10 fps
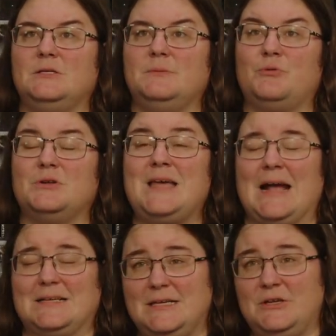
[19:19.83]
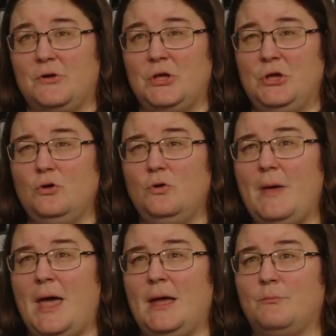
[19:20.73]
protecting your cube
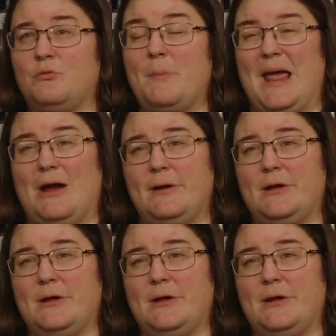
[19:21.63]
and preparing